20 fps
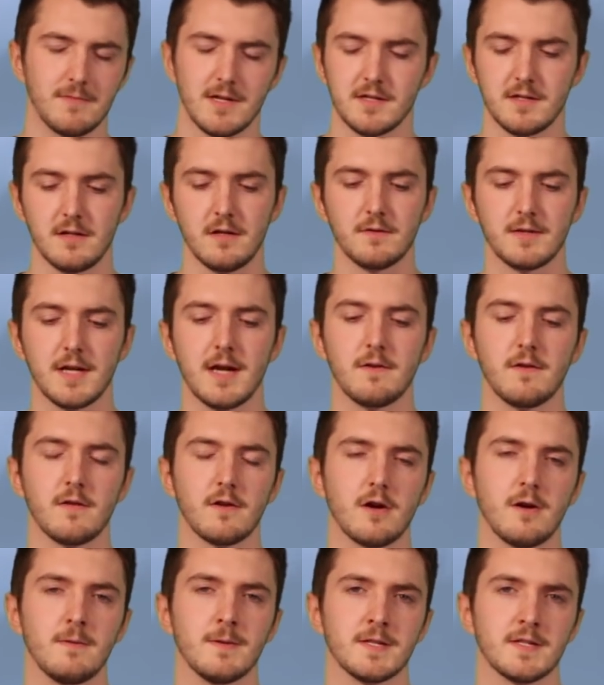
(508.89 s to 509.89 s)
Let us know down in
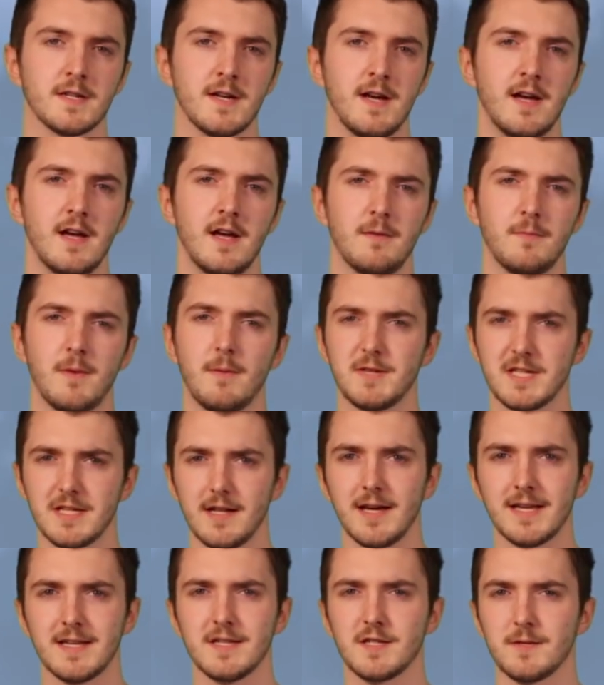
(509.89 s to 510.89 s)
the comments. Remember to
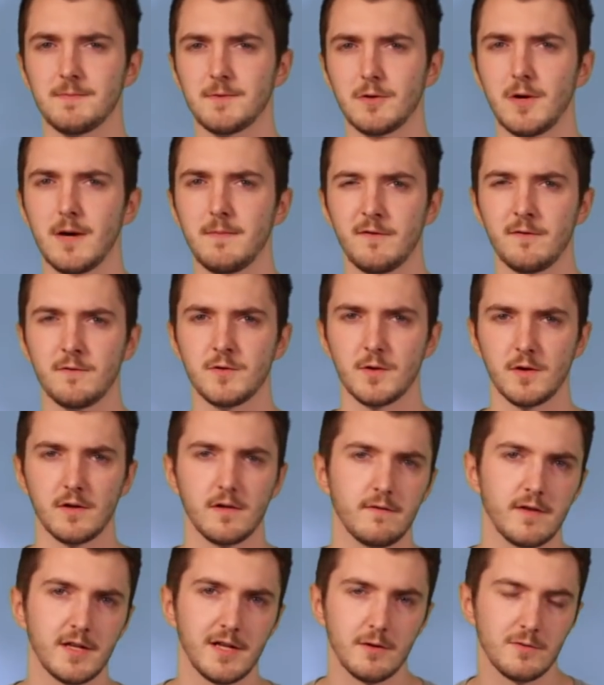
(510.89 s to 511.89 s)
like and subscribe if you enjoyed
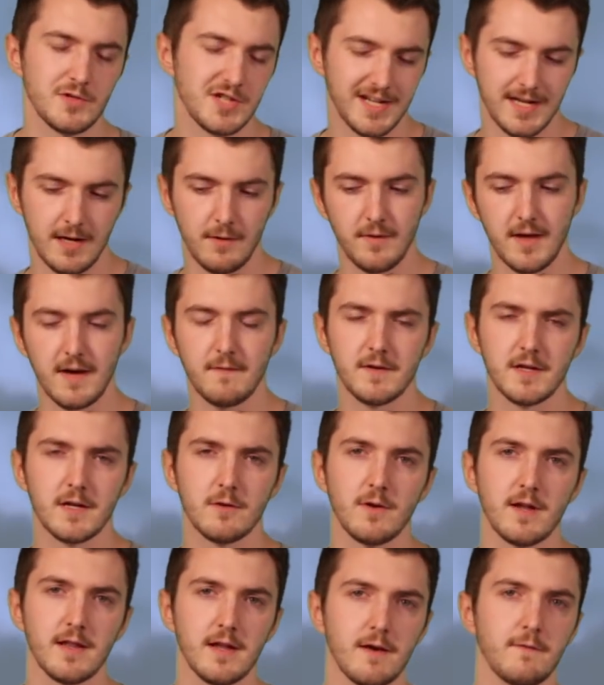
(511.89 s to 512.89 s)
the video. Check out that
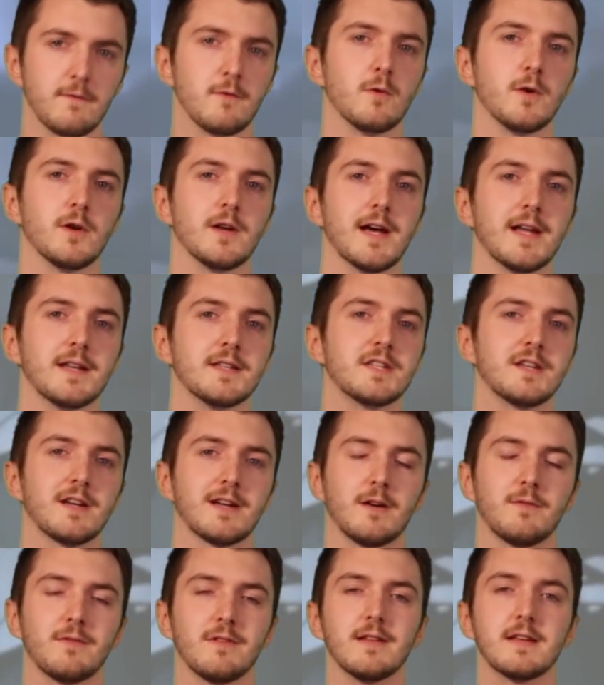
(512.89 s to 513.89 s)
video right there if you want, and
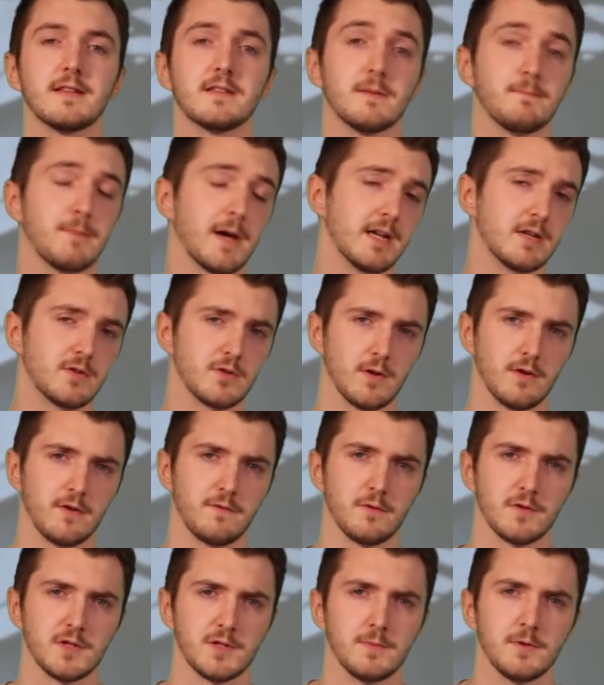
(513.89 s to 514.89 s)
check out the link to Patreon
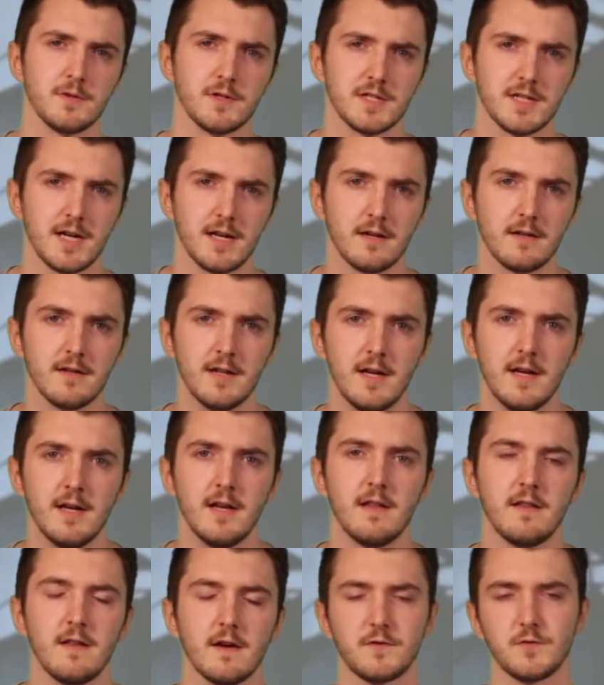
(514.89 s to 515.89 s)
if you want to support the channel.
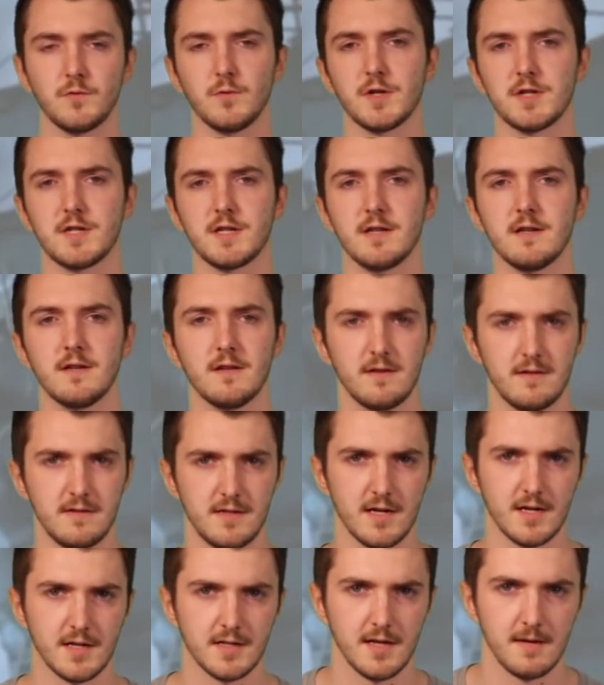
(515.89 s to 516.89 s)
Thanks for watching.
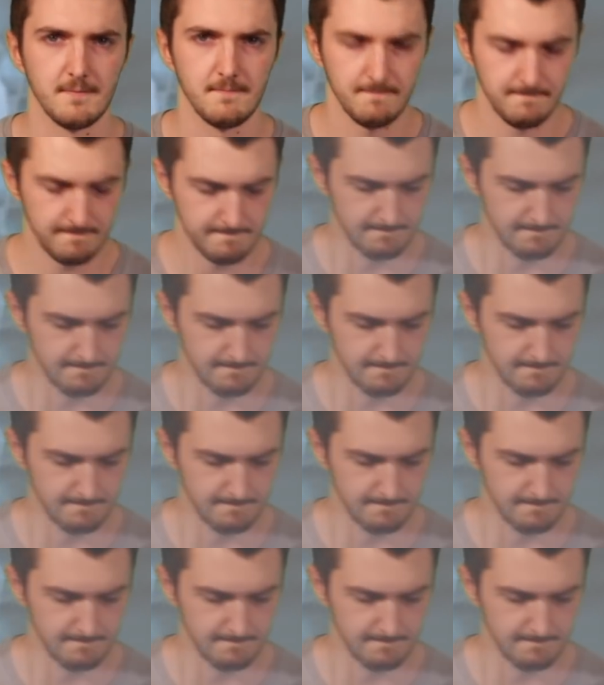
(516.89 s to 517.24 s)
See you next time.